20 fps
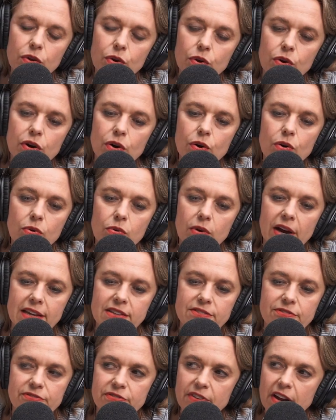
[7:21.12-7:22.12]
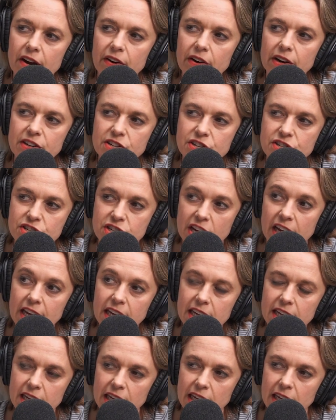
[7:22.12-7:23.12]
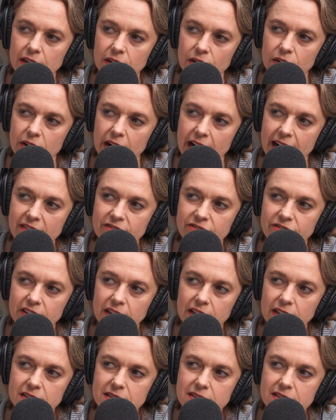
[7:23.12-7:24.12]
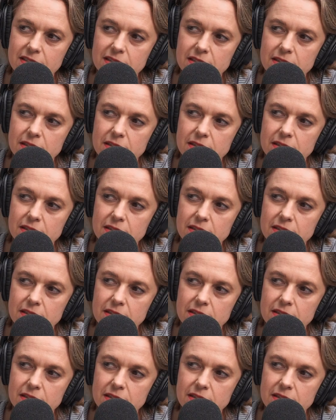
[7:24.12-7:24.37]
You're always very chic in your outfits.